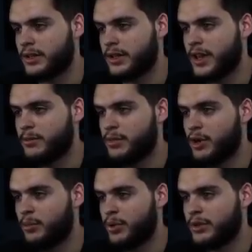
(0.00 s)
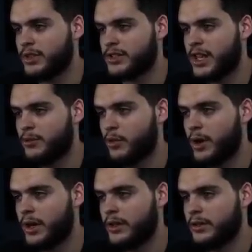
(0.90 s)
Can Bo put this game
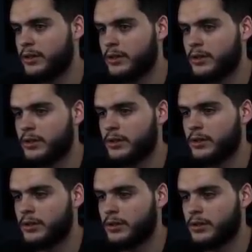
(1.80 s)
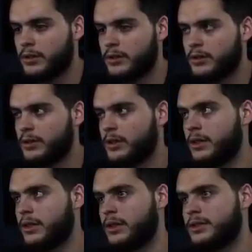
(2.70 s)
away?
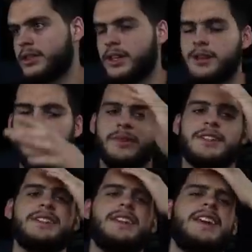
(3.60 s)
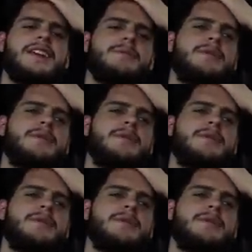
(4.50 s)
Oh, it's game. That's game.